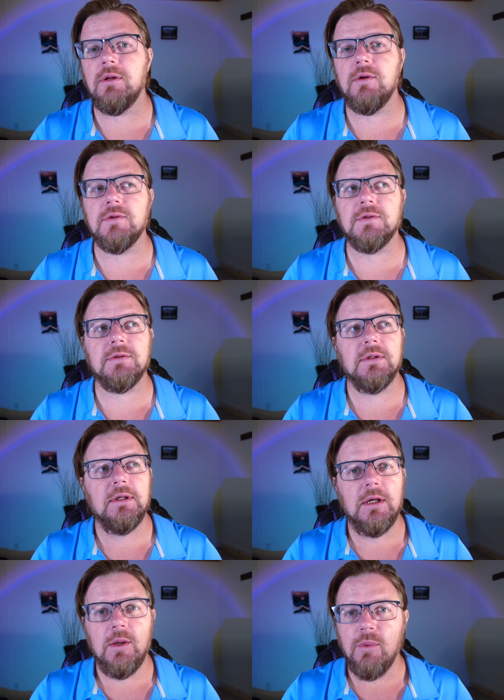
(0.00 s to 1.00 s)
of those
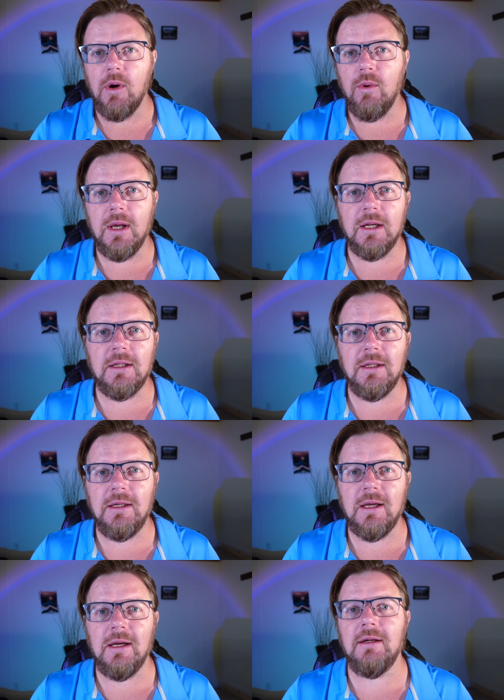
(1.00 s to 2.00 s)

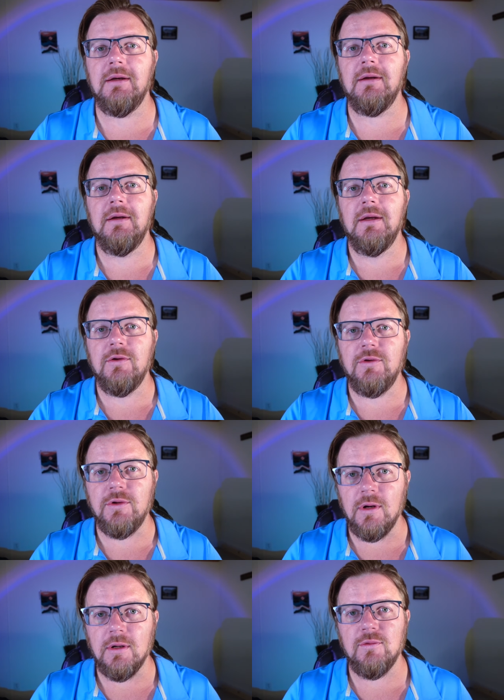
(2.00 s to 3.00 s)
poetically kind of
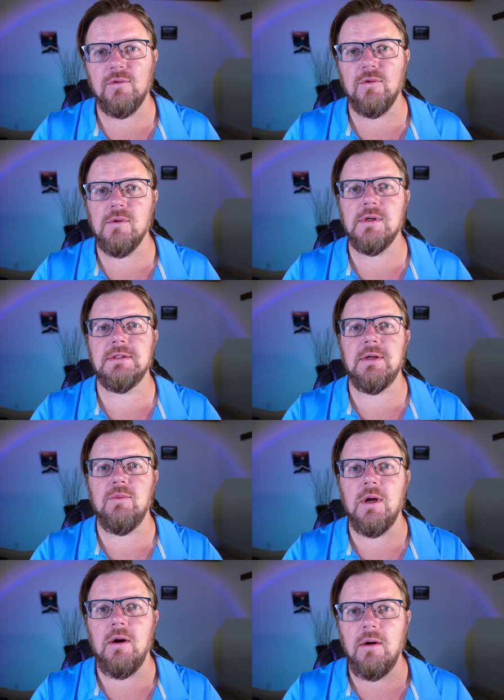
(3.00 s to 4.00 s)
dark stories that
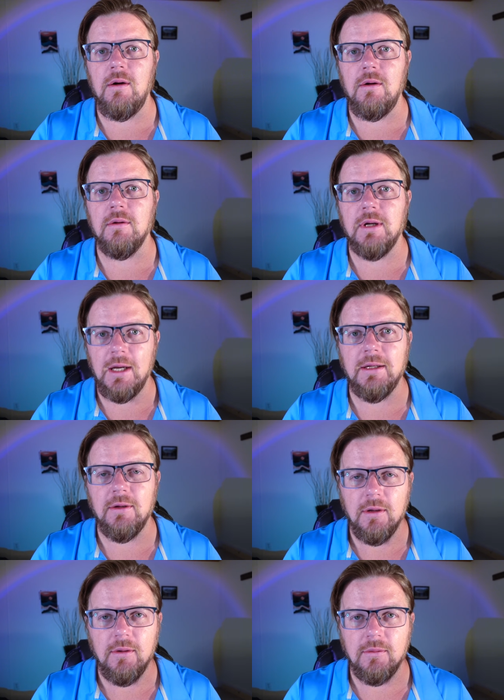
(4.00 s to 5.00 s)
we all kind of
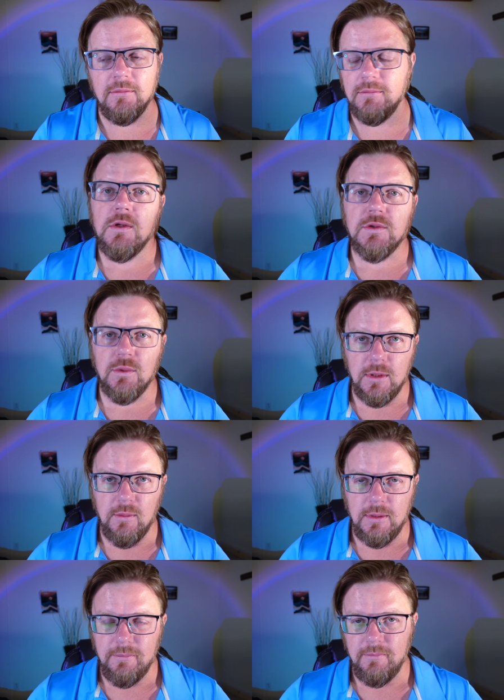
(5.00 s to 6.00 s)
know. So
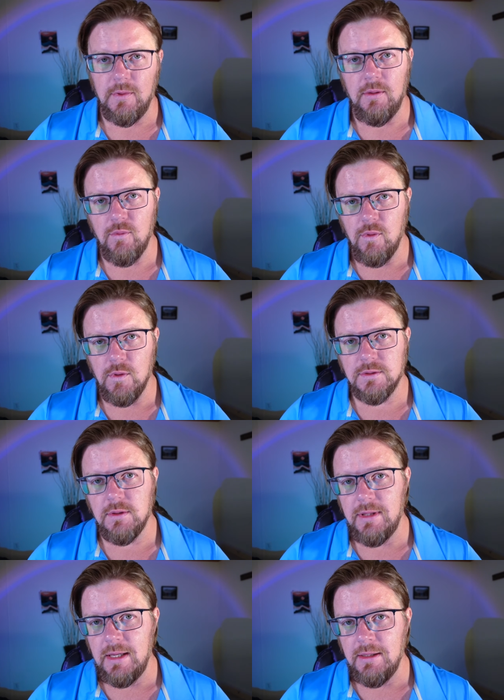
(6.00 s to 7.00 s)
anyway, of course,
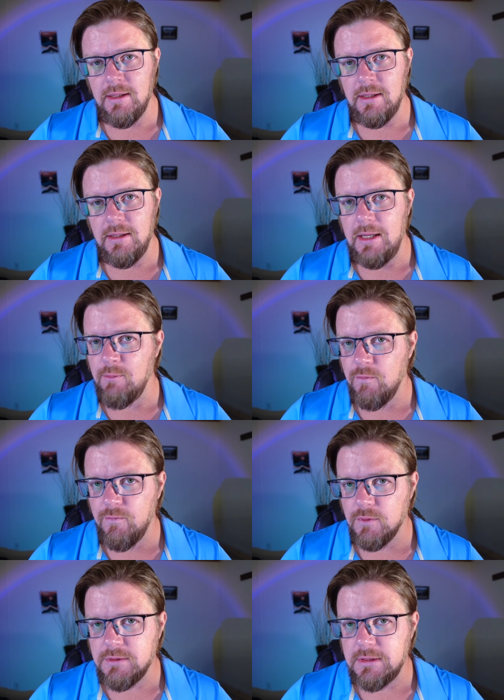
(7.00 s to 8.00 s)
on that night, April
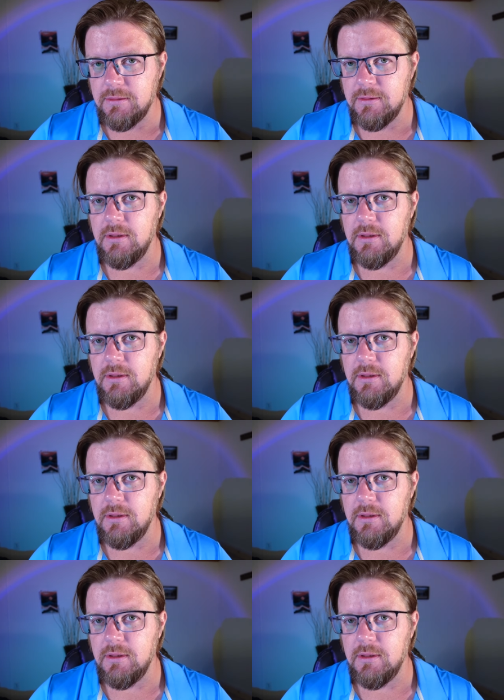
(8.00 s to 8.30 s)
14th,